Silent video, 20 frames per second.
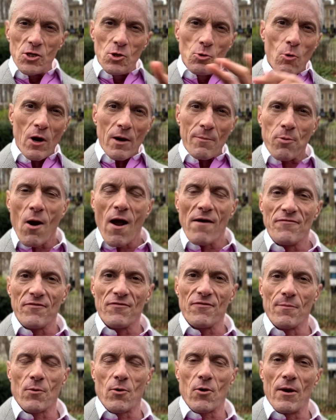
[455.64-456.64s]
do you want to profit
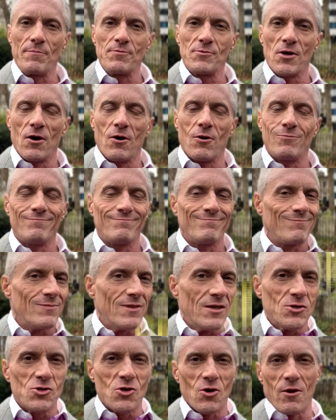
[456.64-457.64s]
from crypto?
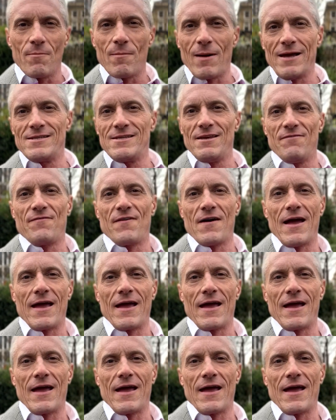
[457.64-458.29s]
Then join my DeFi